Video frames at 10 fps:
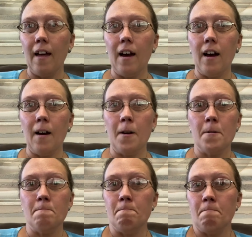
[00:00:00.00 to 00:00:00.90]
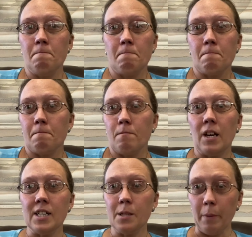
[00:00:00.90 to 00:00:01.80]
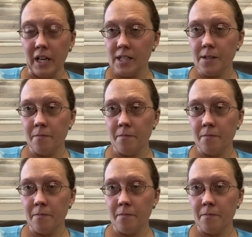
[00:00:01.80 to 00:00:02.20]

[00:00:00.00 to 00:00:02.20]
a space.